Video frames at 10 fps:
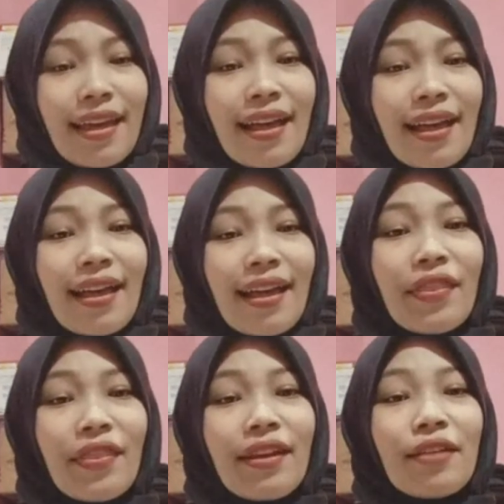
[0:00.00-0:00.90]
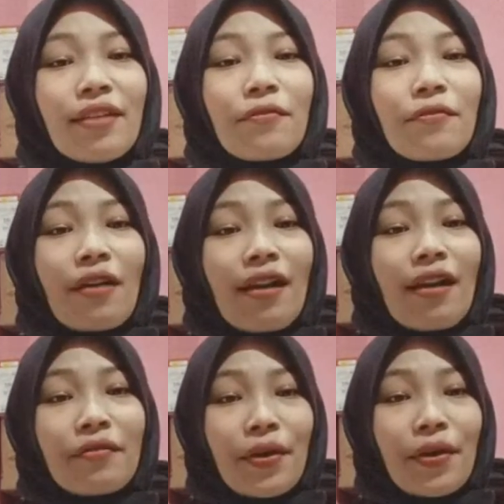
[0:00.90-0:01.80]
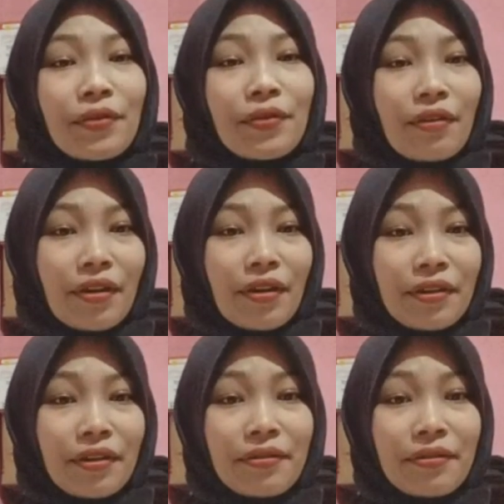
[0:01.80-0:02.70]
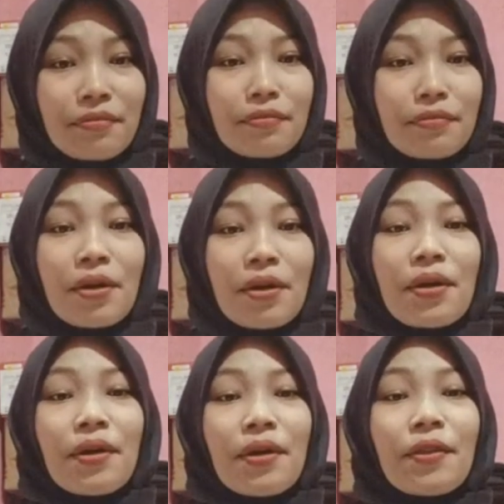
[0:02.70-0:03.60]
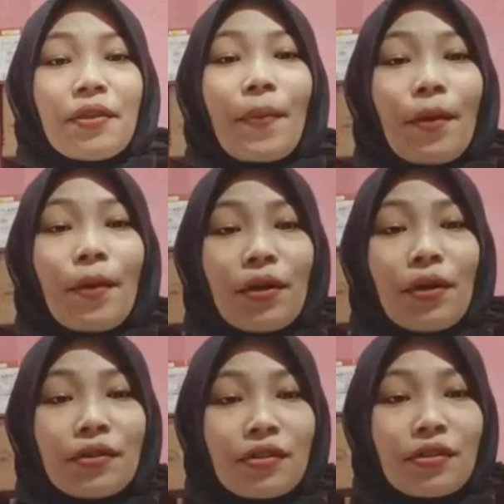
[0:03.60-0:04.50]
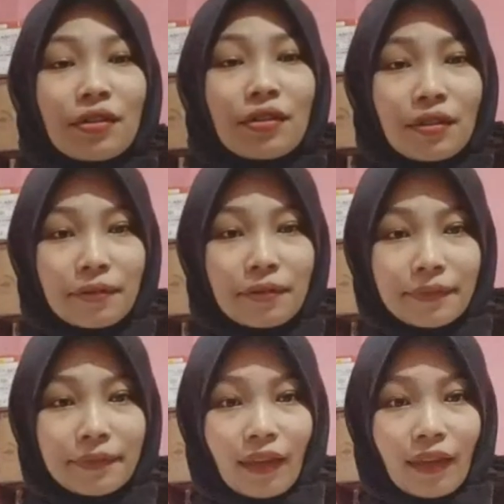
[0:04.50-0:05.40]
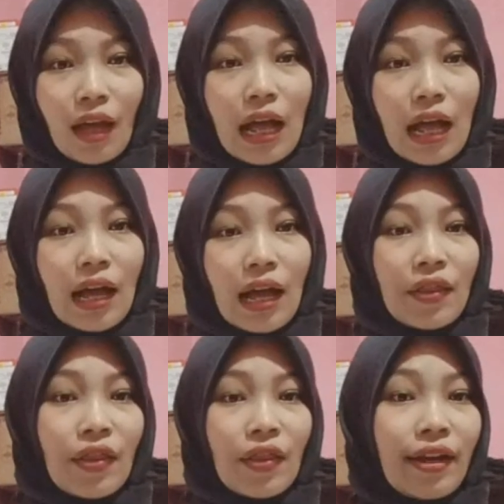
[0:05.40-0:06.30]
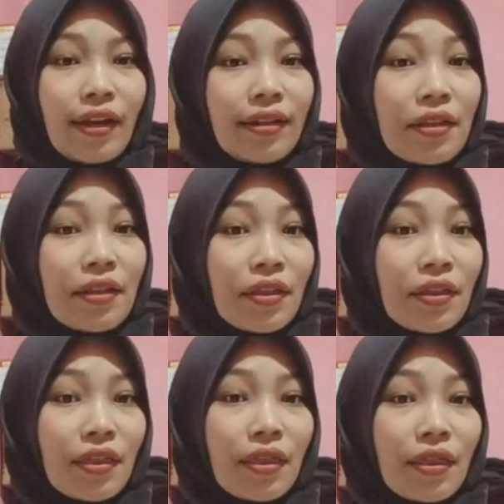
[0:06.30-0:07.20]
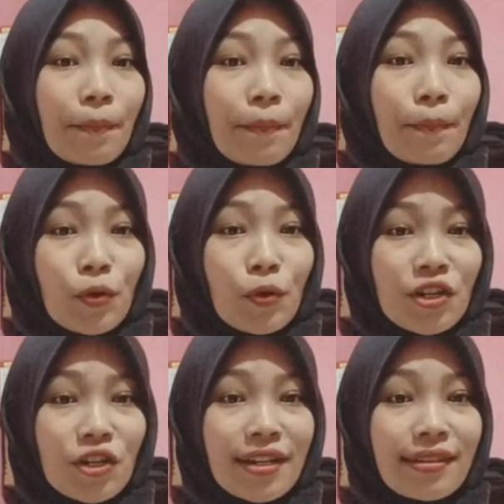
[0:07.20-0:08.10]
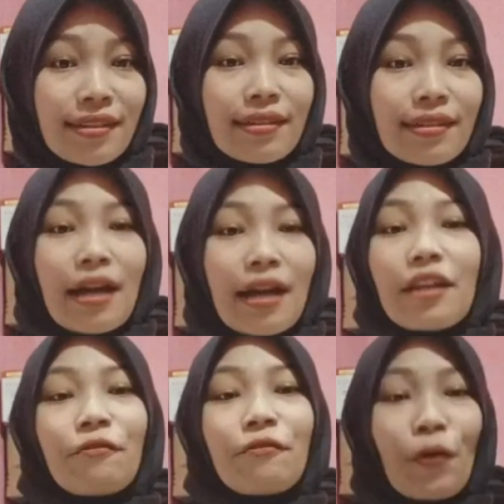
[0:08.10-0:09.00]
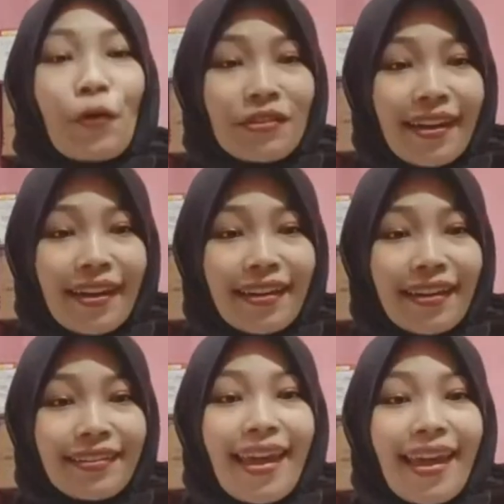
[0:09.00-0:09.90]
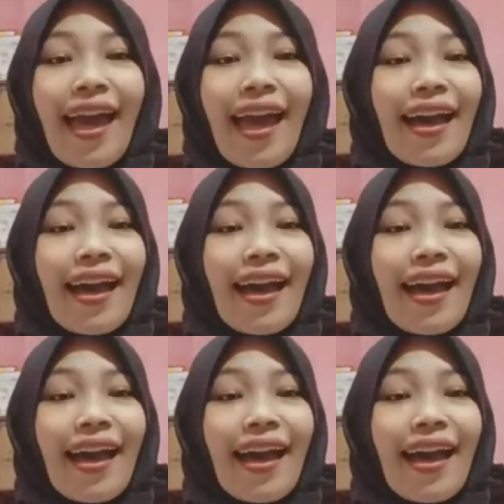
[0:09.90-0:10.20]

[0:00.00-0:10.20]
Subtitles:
And then he ran around the garden, the pebbles, and then the bushes, the fountain, and